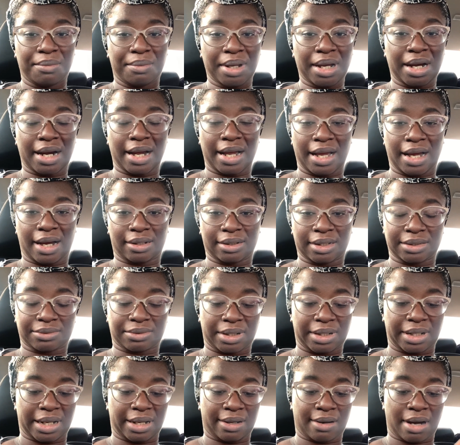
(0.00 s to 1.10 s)
We are at Ollie's
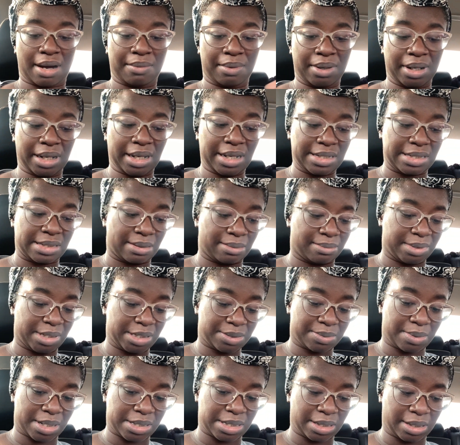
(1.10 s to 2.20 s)
right now. I want to get some
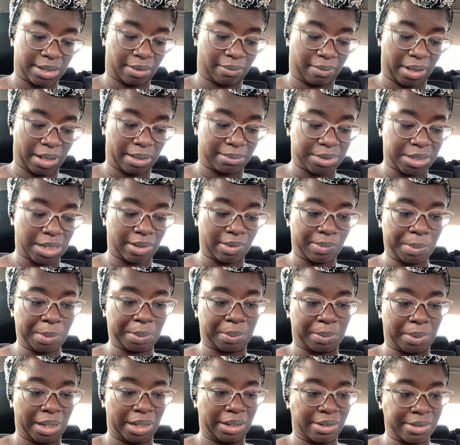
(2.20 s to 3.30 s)
dishwashing liquid. I'm trying to remember
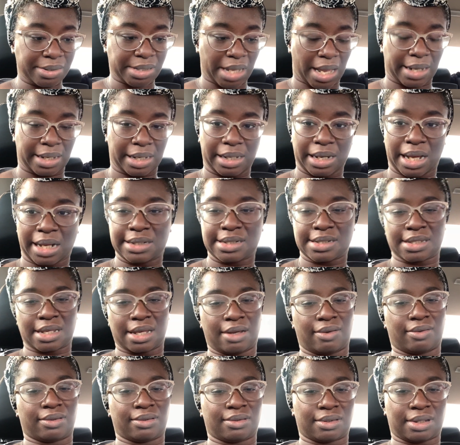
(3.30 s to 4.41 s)
what else I needed. I just
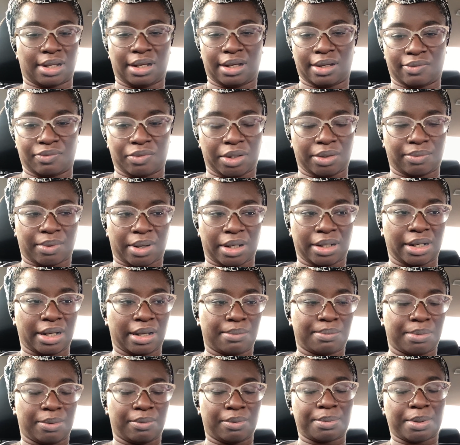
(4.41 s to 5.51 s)
can't think of it right now.
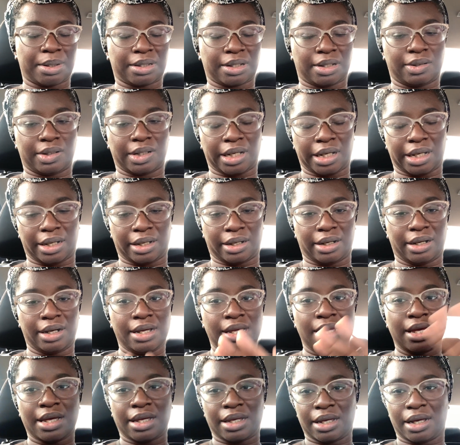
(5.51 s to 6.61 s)
But we're about to go in here.
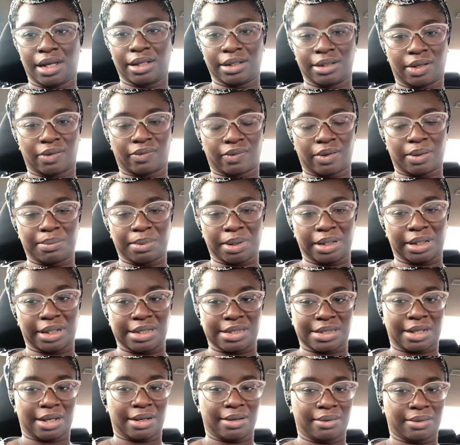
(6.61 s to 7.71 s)
Y'all, enough rambling. Let's
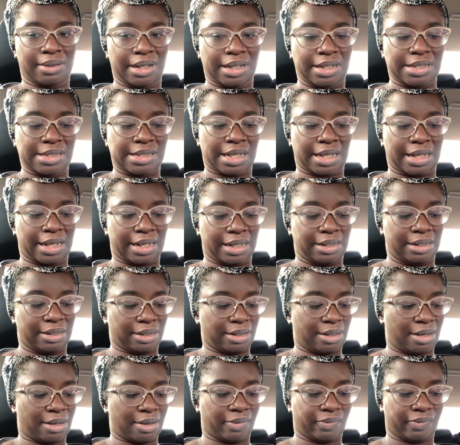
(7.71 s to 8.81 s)
go because I got another
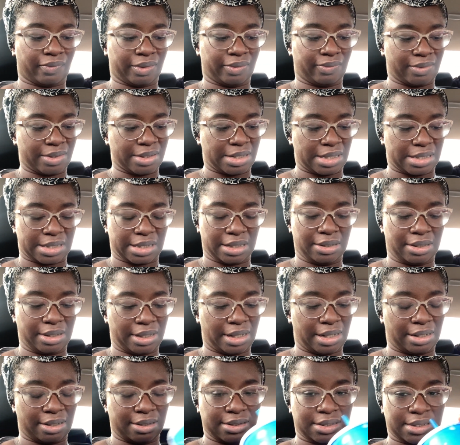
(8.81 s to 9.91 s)
car in front of us that's looking
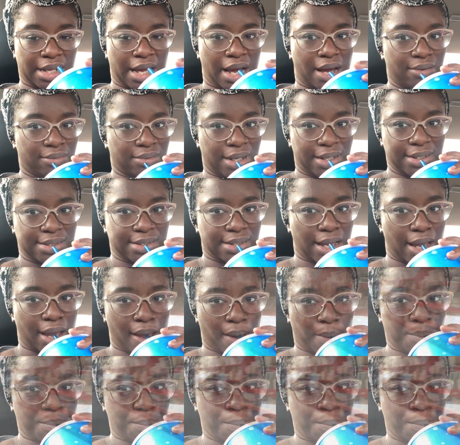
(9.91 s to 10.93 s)
at us. I don't like that.